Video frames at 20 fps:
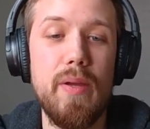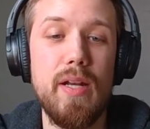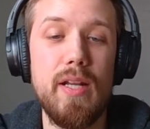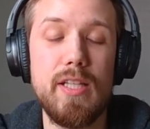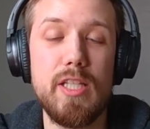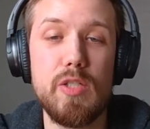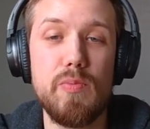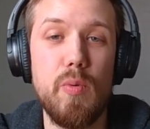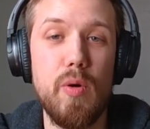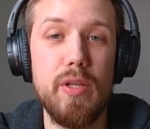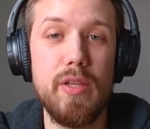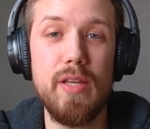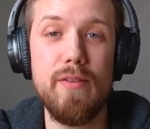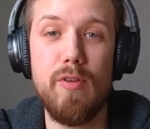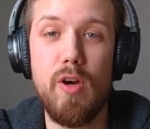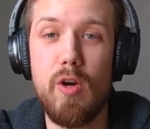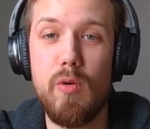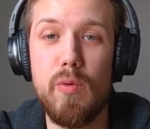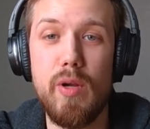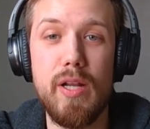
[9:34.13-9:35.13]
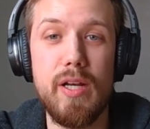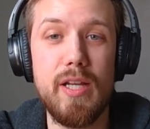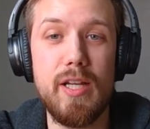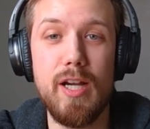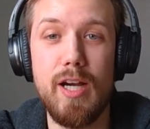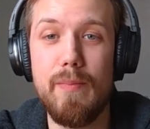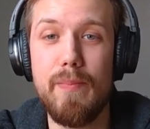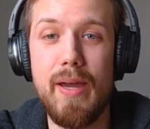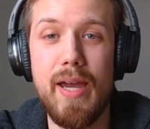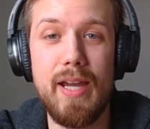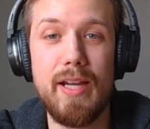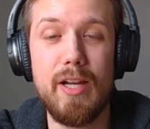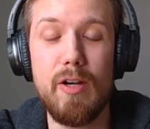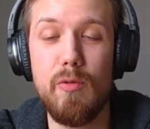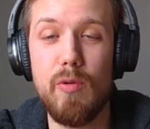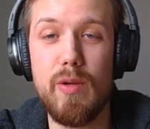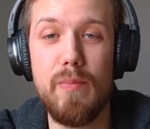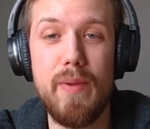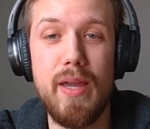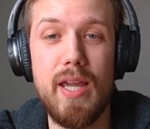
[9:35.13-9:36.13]
this point, they've already gone back and
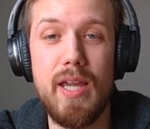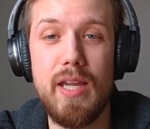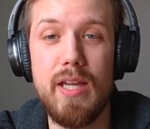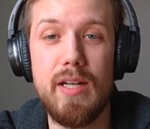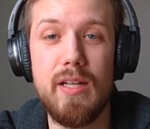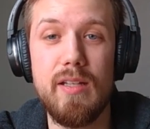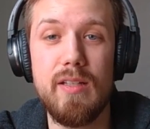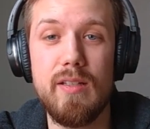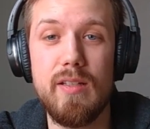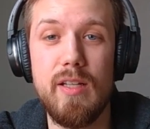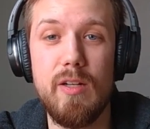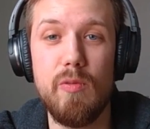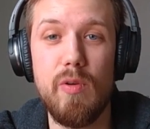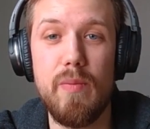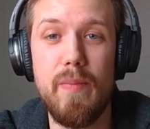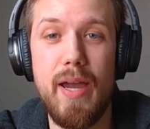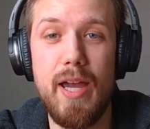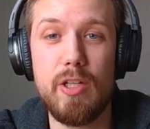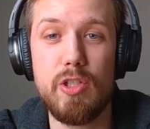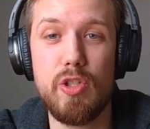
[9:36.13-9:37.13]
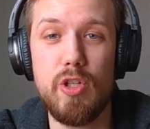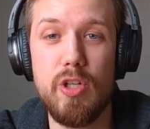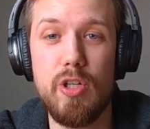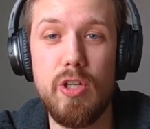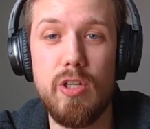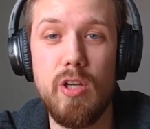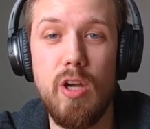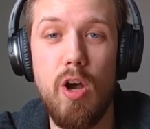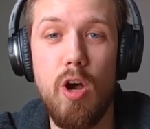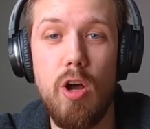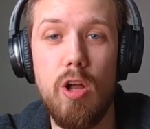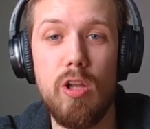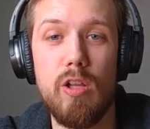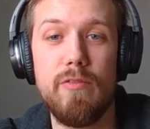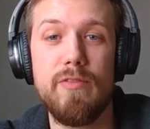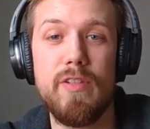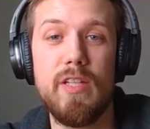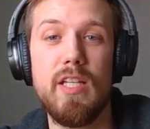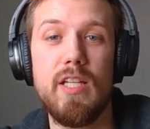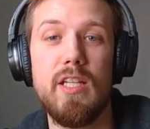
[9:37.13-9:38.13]
remade and remastered all
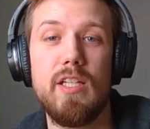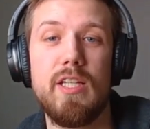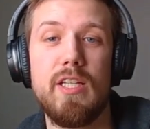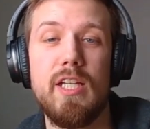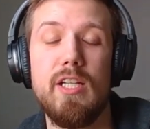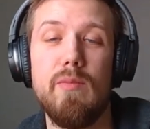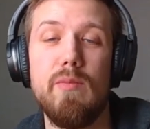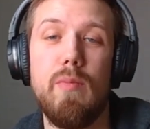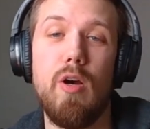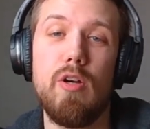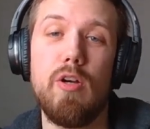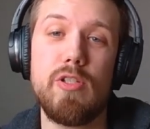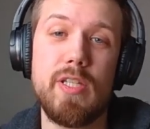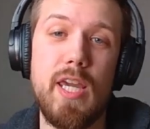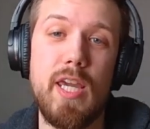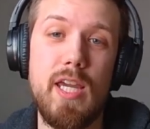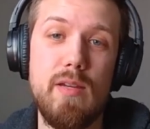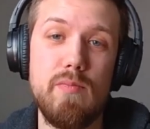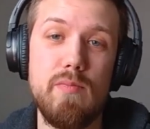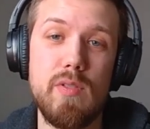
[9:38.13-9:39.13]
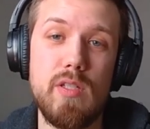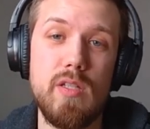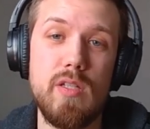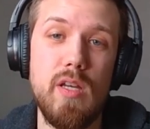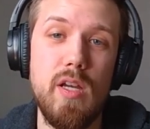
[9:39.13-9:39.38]
of the Kingdom Hearts games.